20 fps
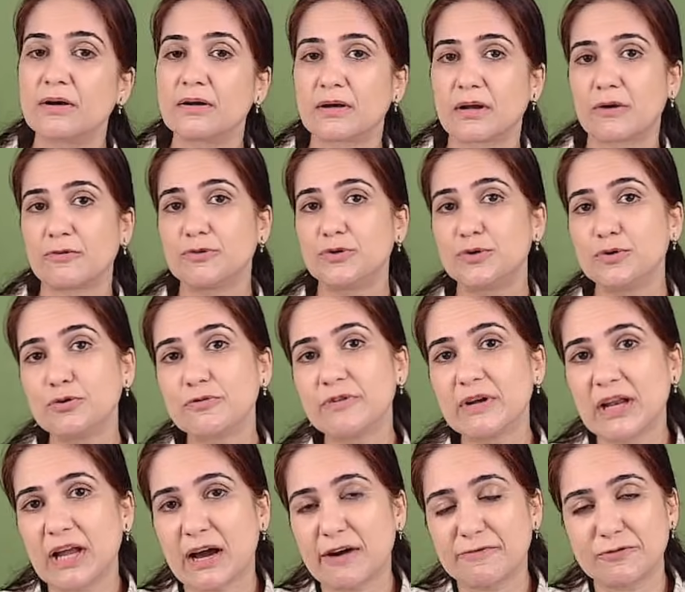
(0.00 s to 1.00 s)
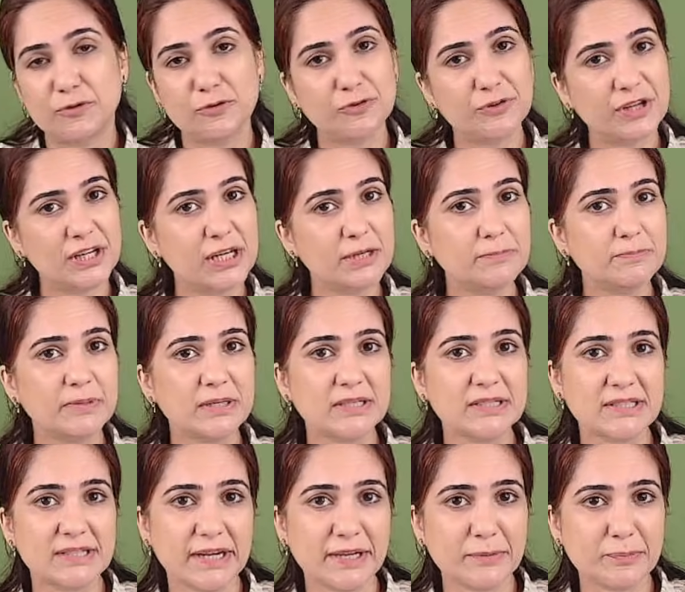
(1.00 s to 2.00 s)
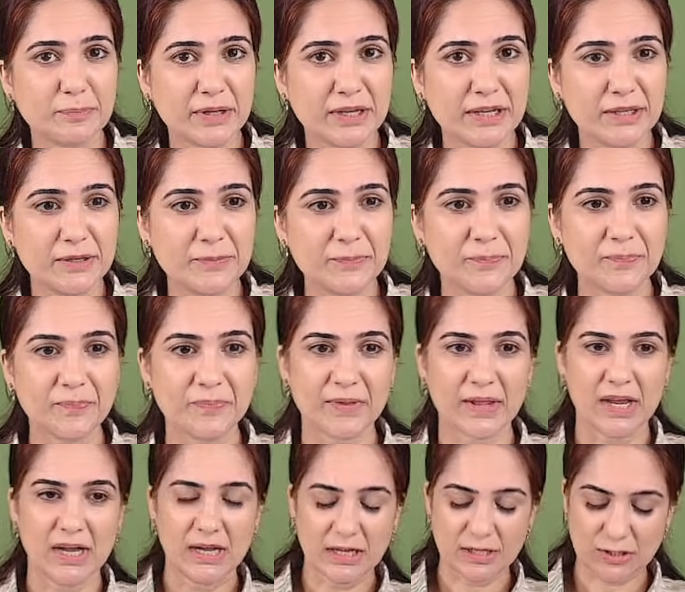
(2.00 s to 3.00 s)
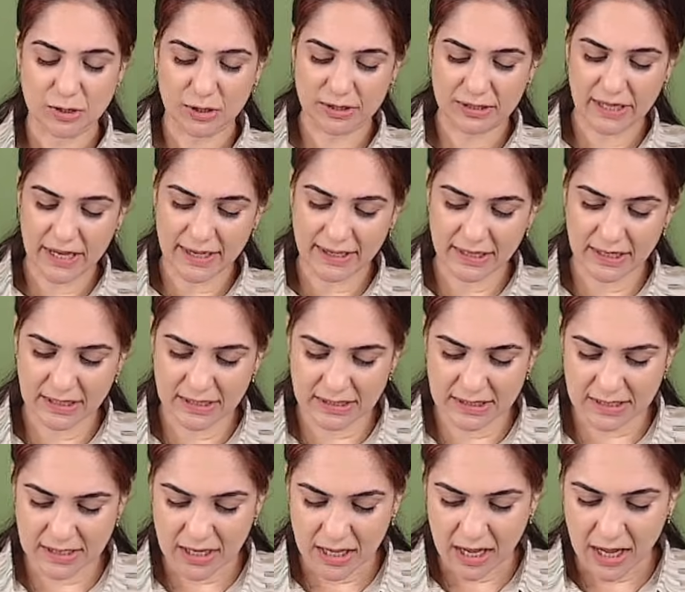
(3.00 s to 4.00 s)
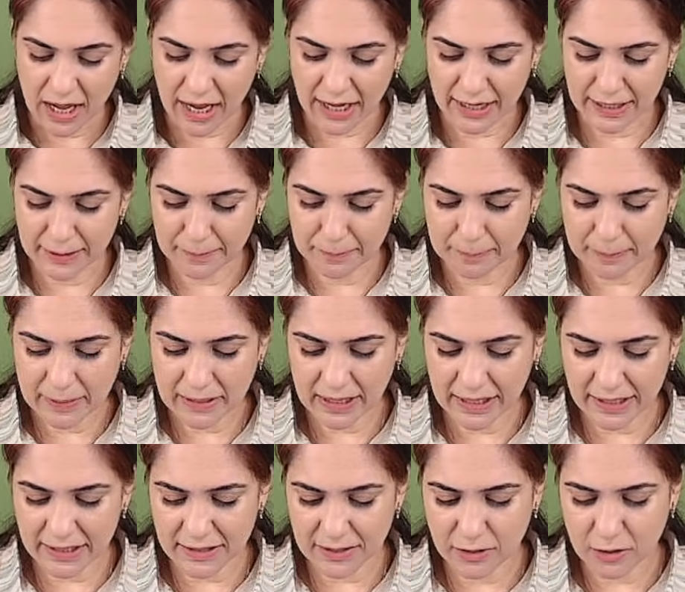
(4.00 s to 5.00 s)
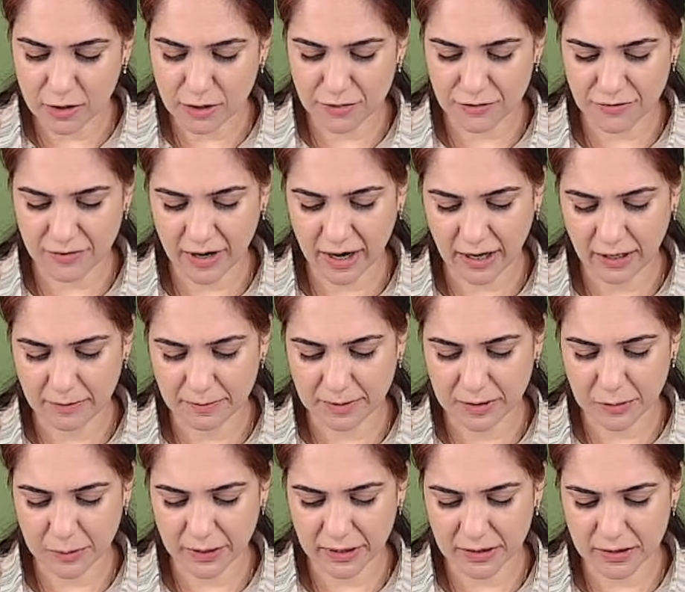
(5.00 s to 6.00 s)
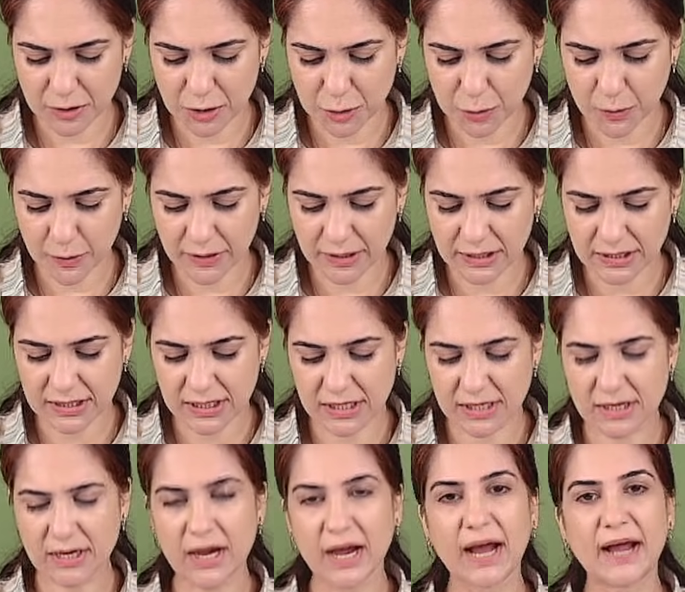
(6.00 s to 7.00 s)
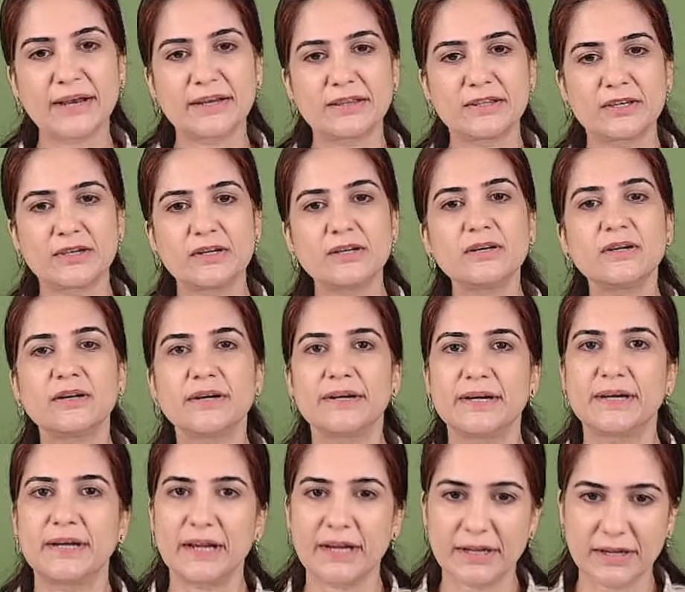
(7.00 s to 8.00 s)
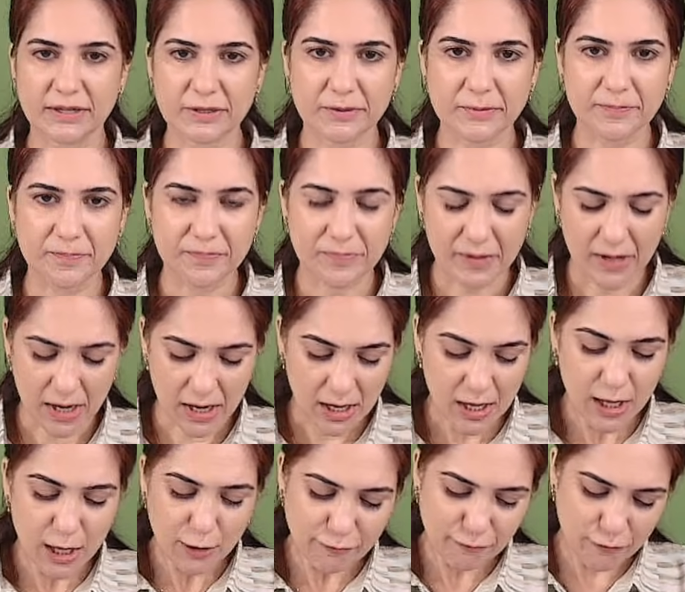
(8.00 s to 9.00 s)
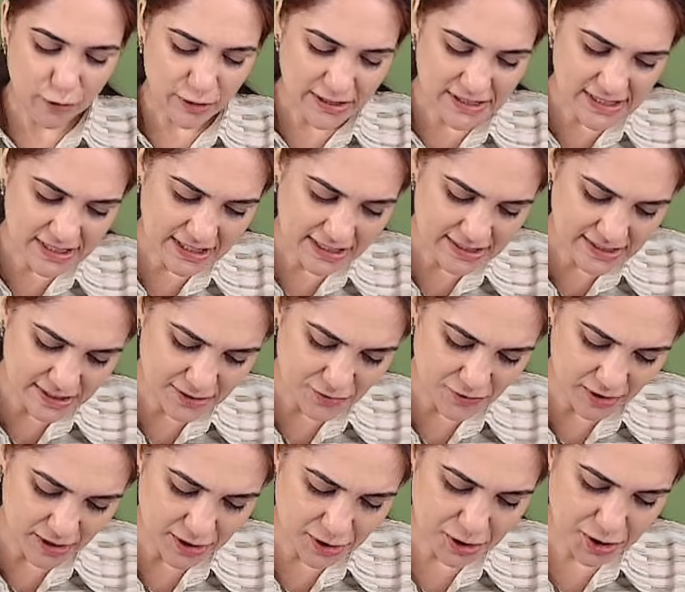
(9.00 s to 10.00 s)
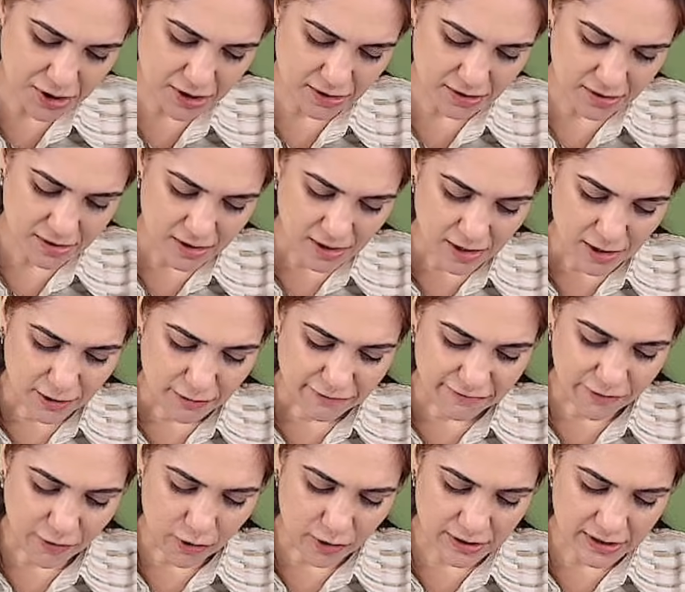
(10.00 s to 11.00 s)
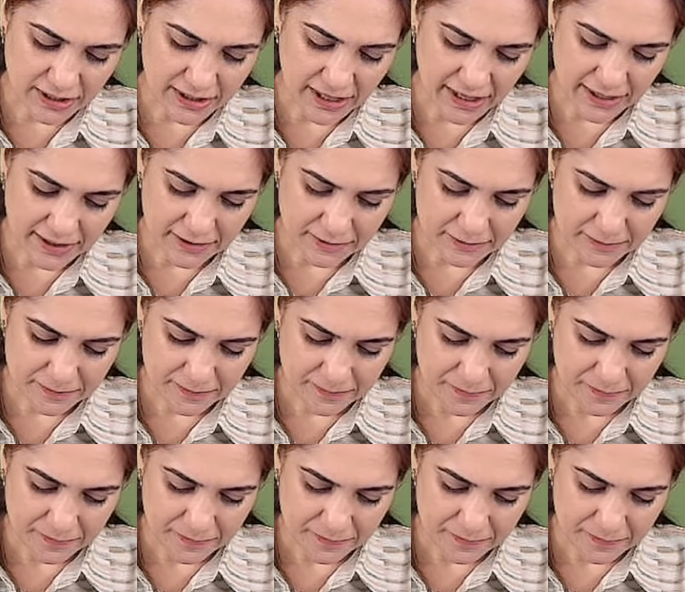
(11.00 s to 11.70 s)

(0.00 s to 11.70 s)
Now you will have to reimburse that money. So there is an implied contract between the surety and the debtor. What is the consideration for the debtor?